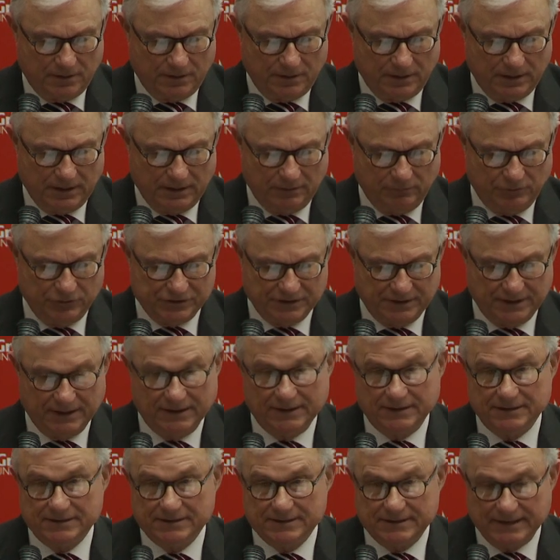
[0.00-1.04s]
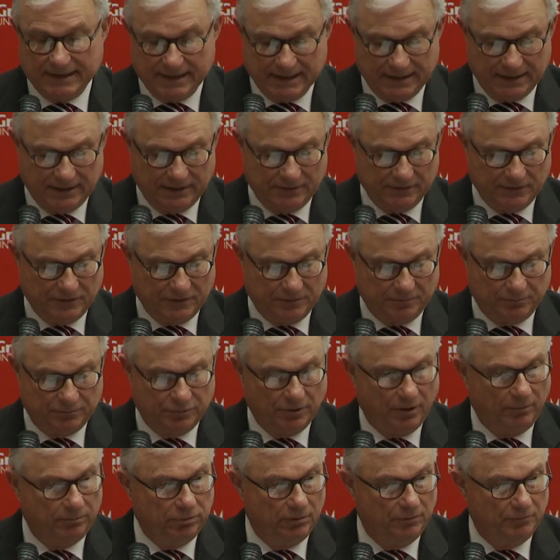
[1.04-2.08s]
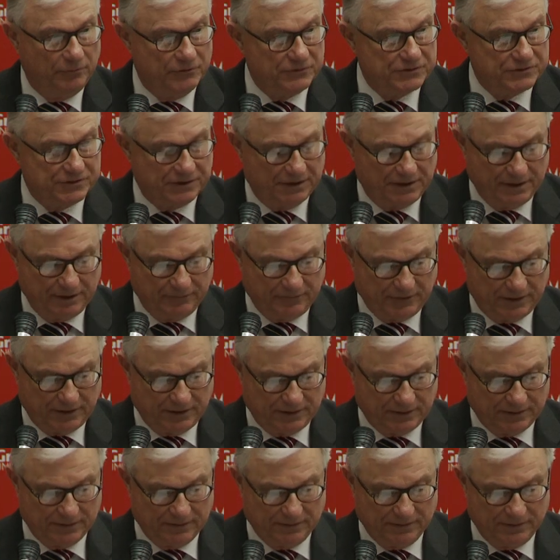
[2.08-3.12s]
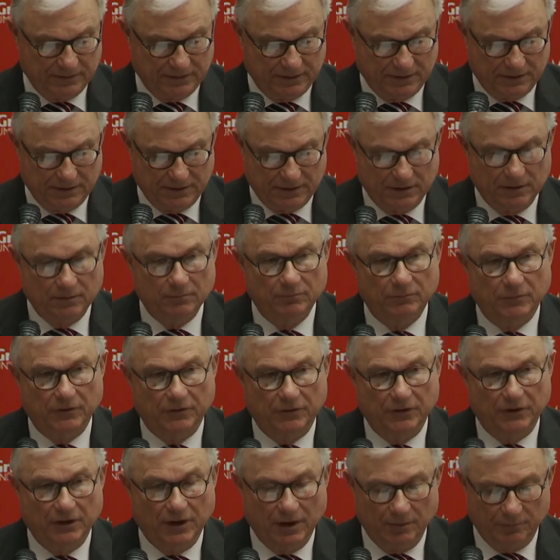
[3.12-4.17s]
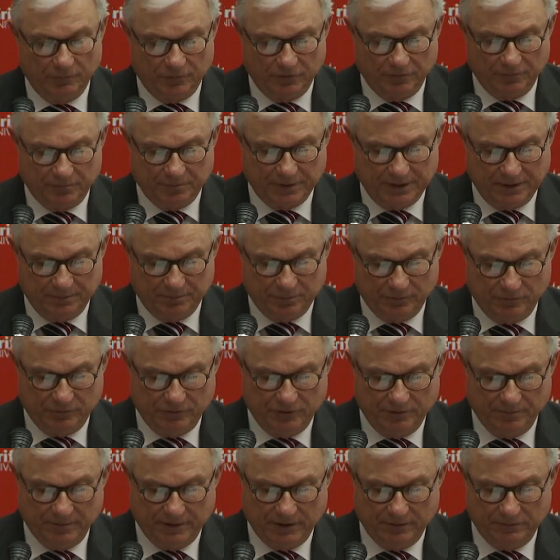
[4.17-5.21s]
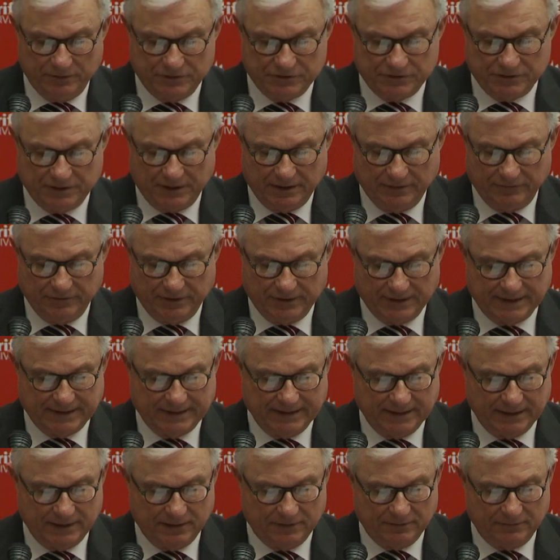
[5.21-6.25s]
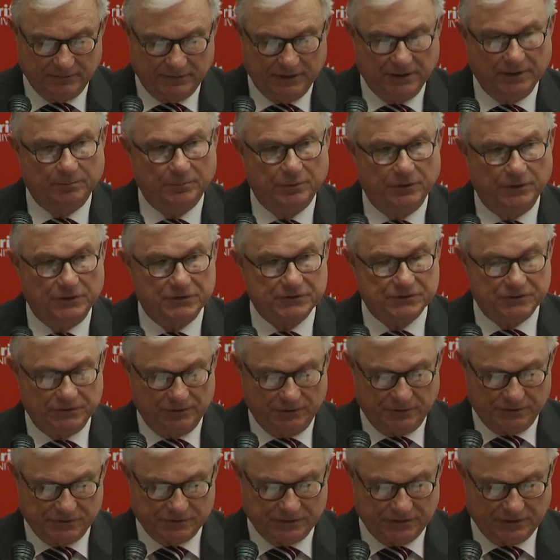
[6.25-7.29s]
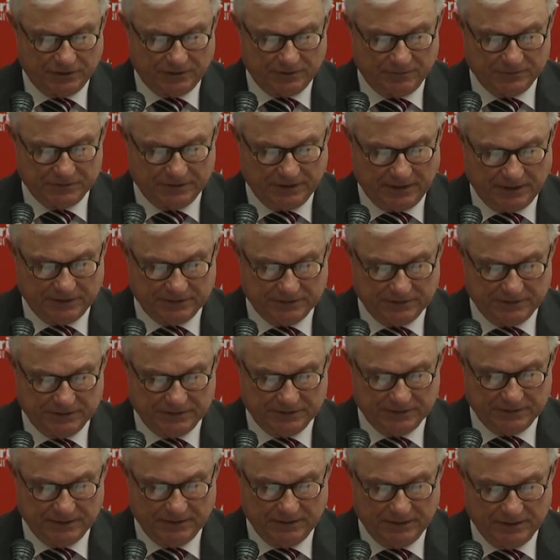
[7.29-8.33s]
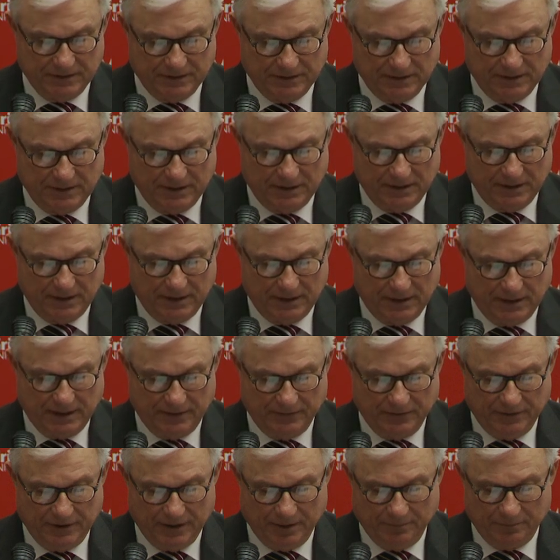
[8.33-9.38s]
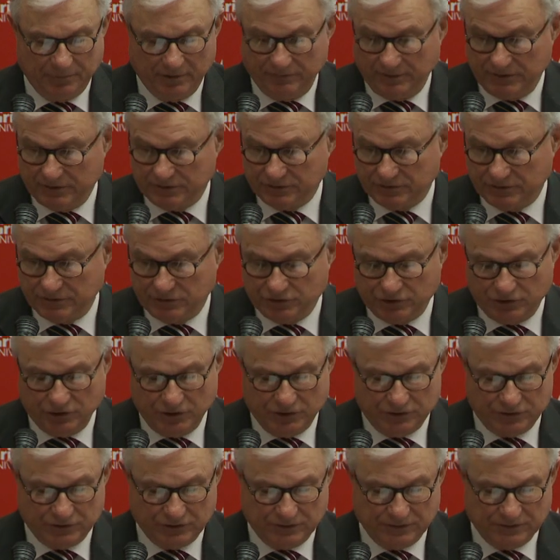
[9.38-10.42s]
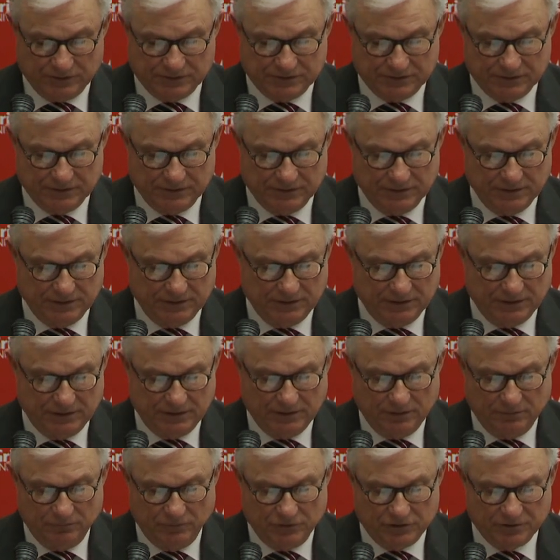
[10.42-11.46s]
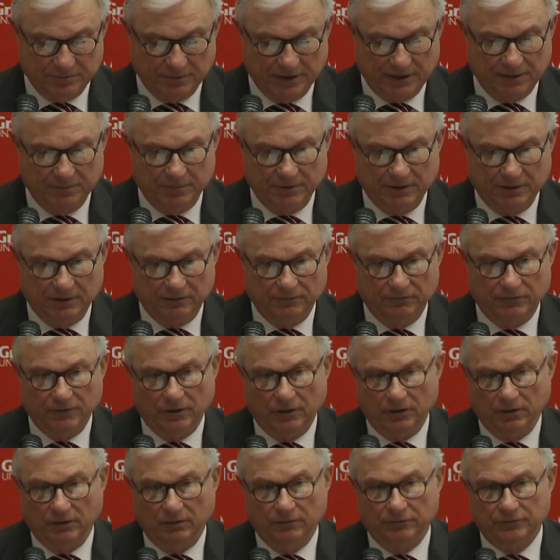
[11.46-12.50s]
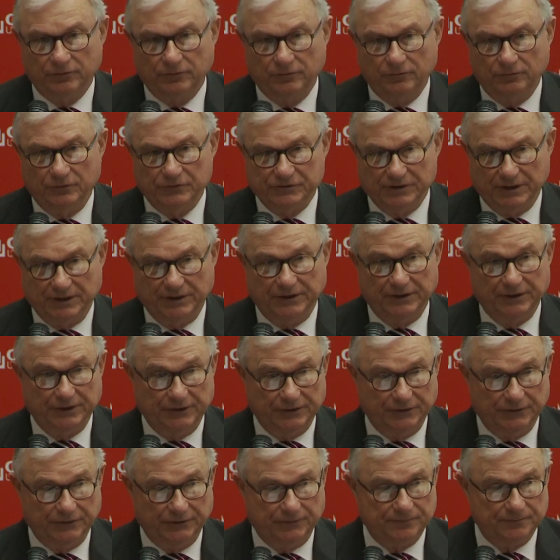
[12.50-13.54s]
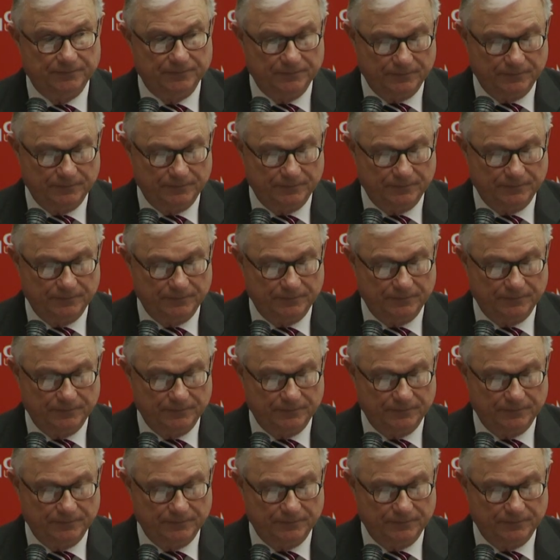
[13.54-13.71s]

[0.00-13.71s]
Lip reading: There was an understanding that the problem was significant, but the number of people who may wish to give an account of their personal circumstances and the number of institutions which may be involved was unknown.